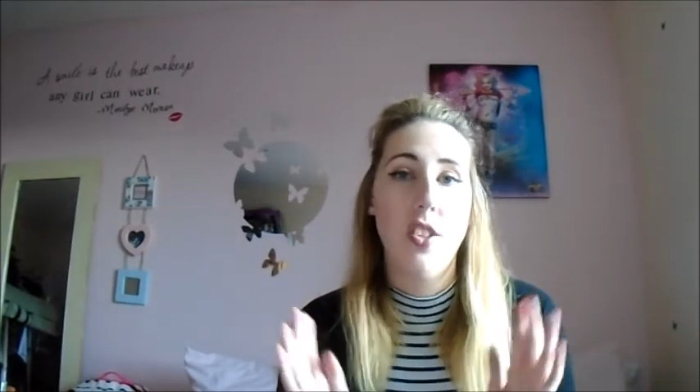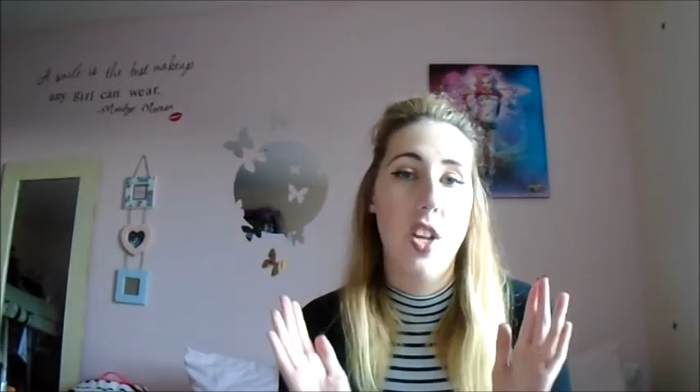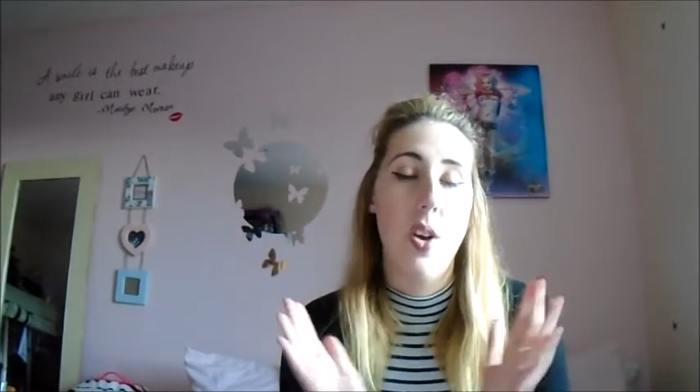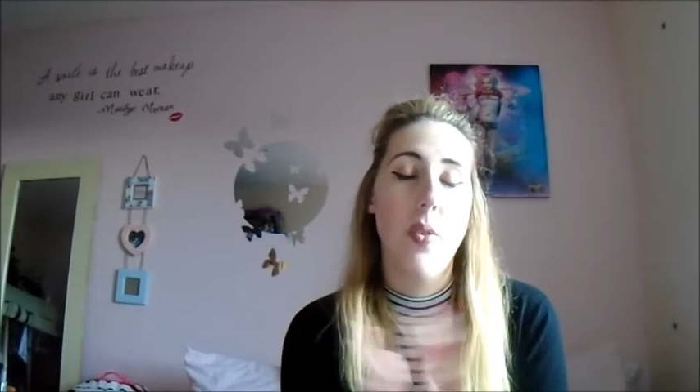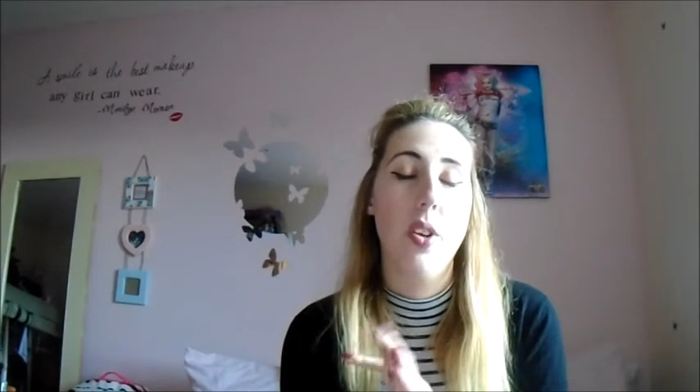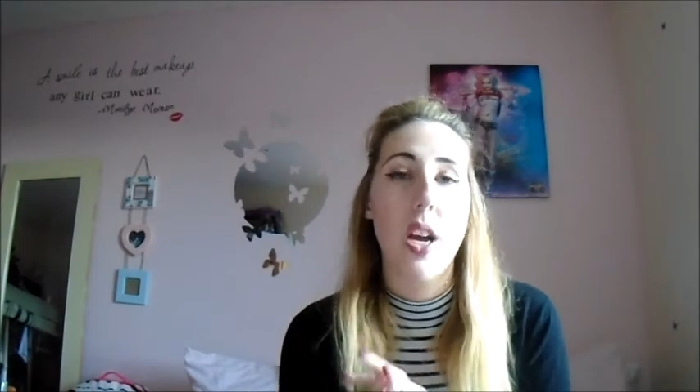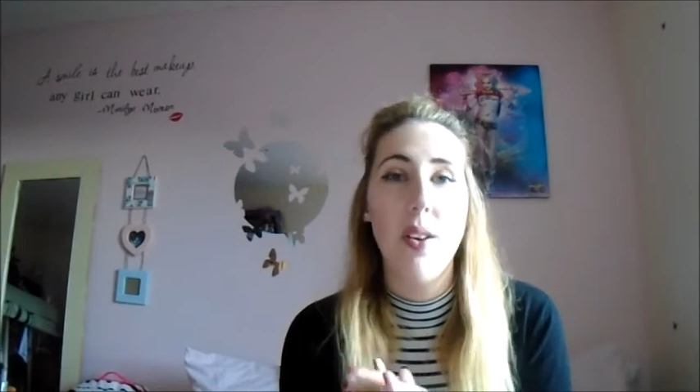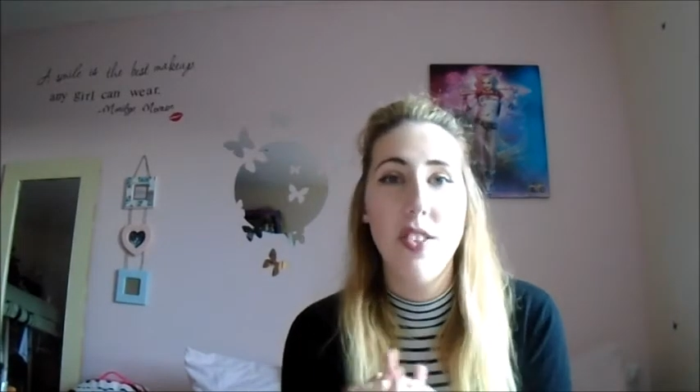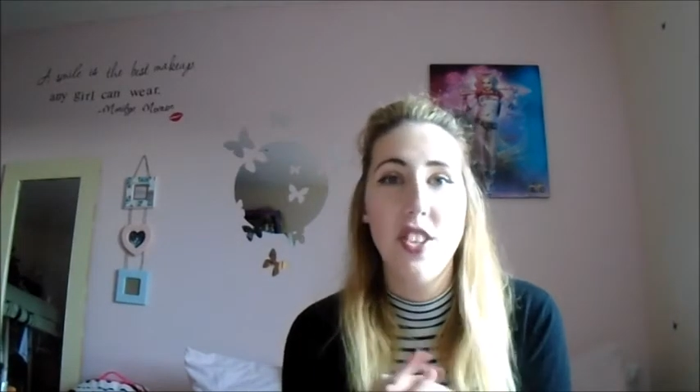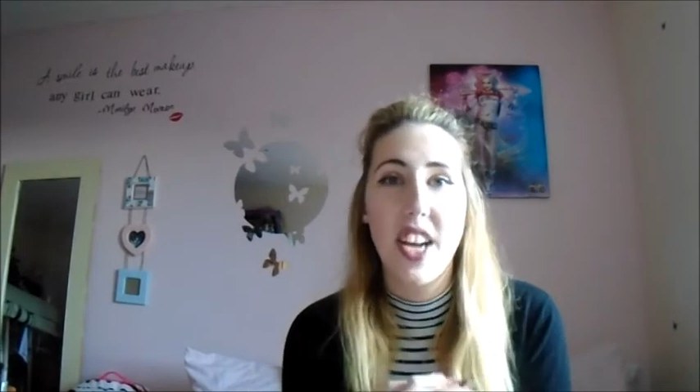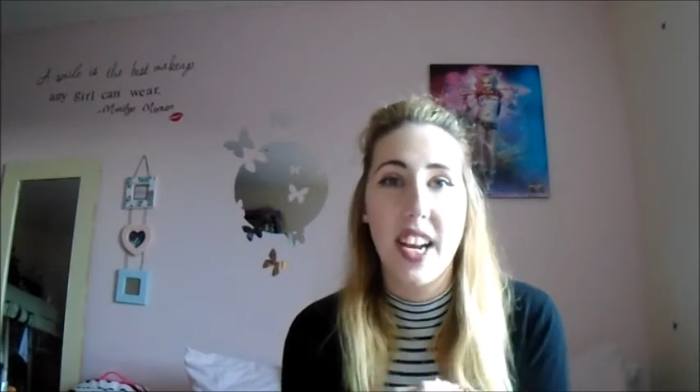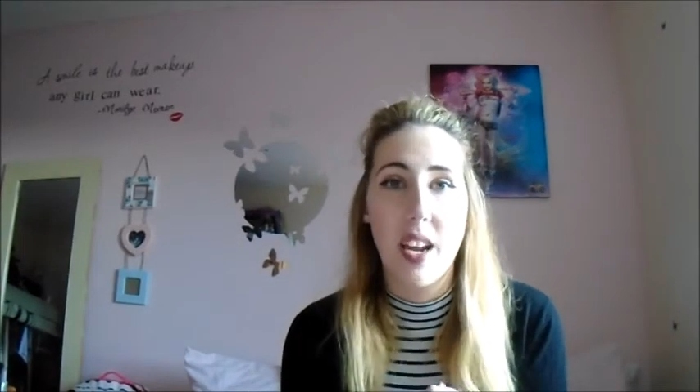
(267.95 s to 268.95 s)
So go
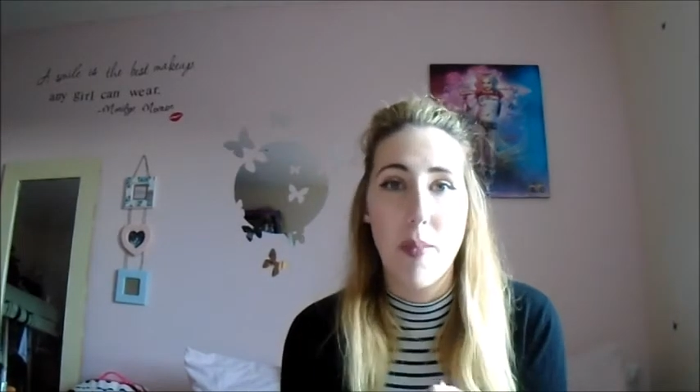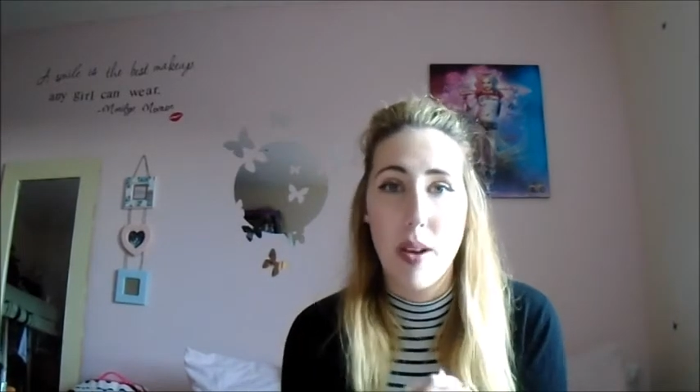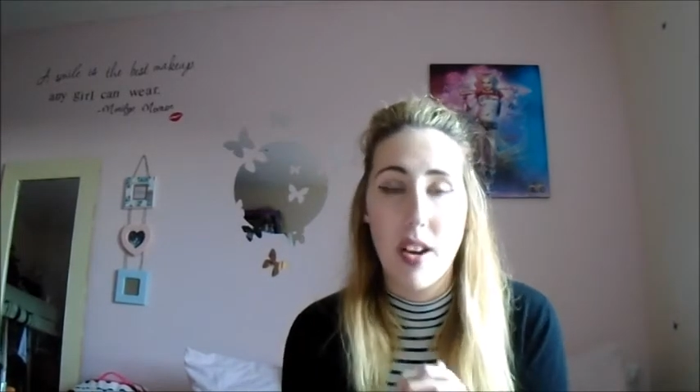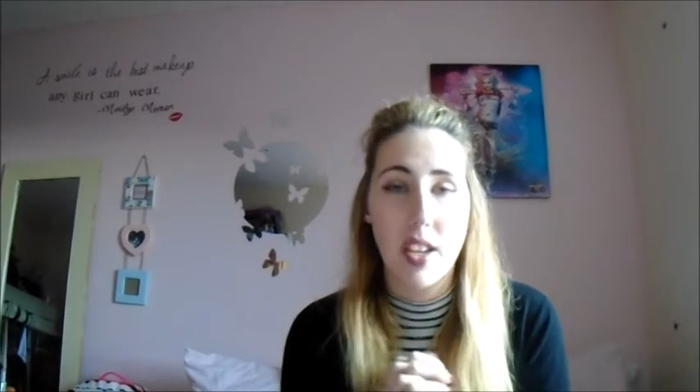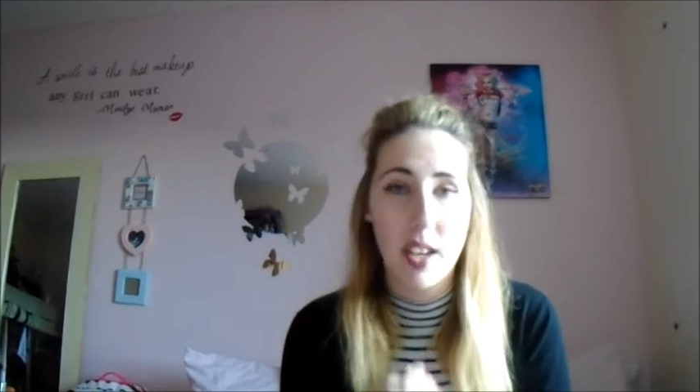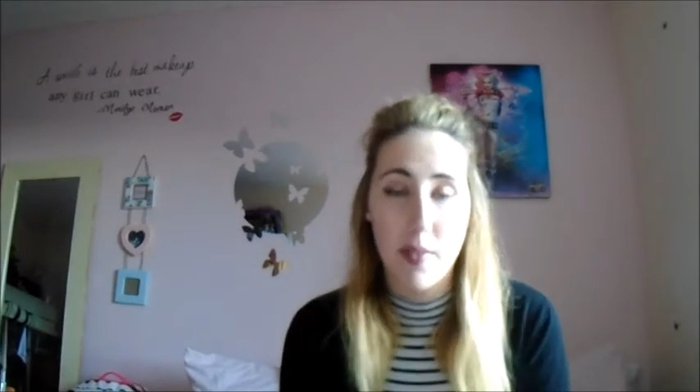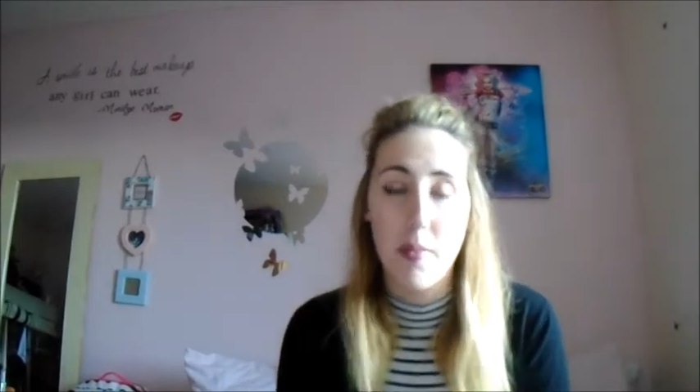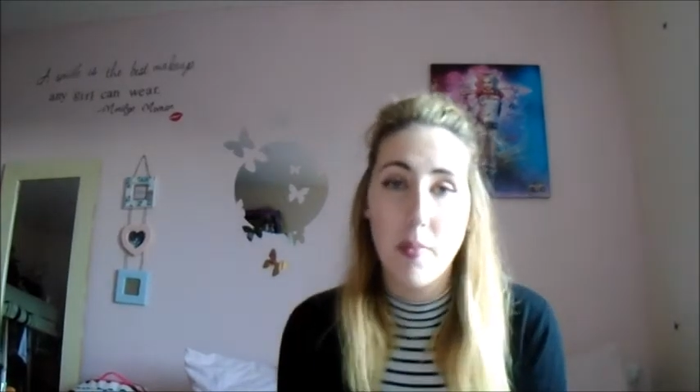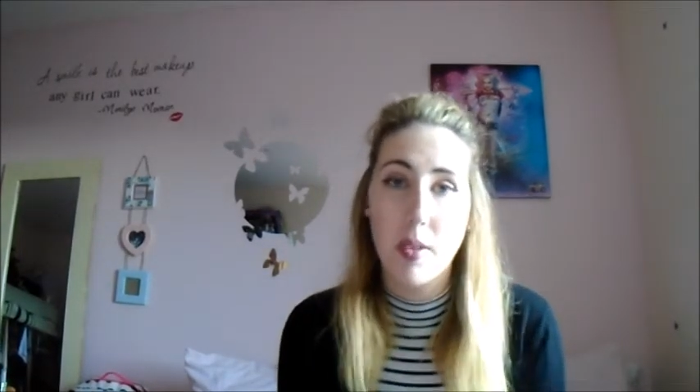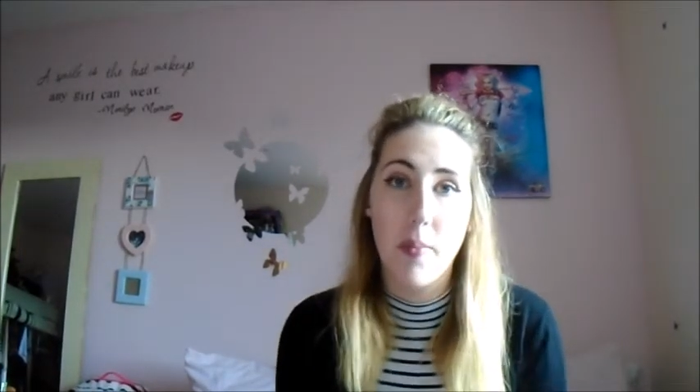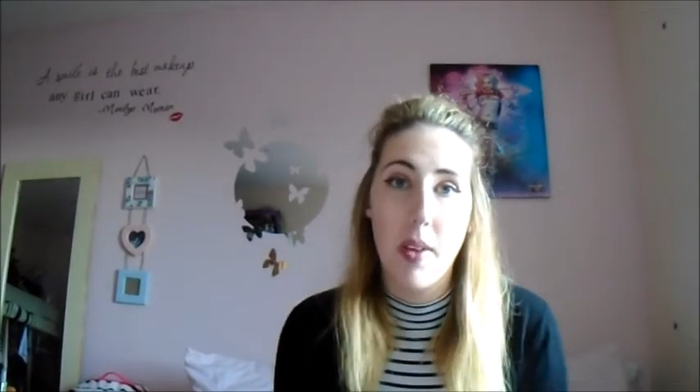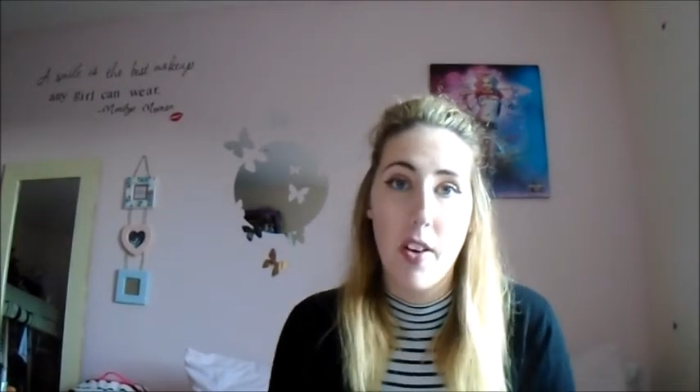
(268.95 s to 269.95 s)
and check him out. Give him
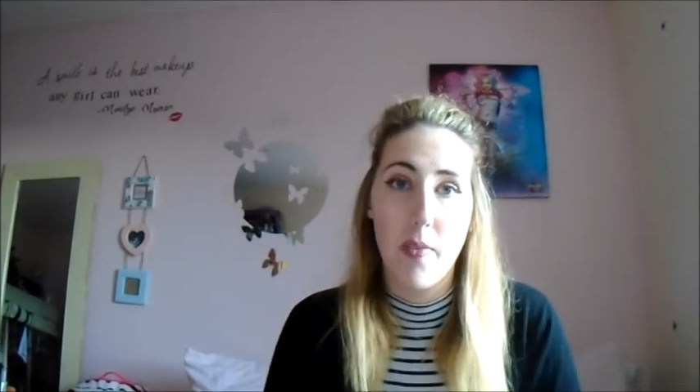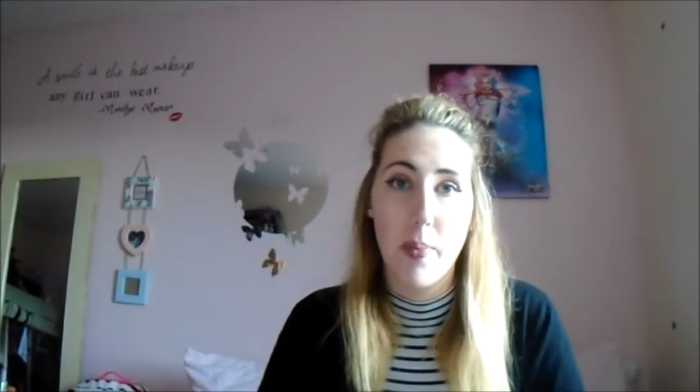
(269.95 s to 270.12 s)
some love,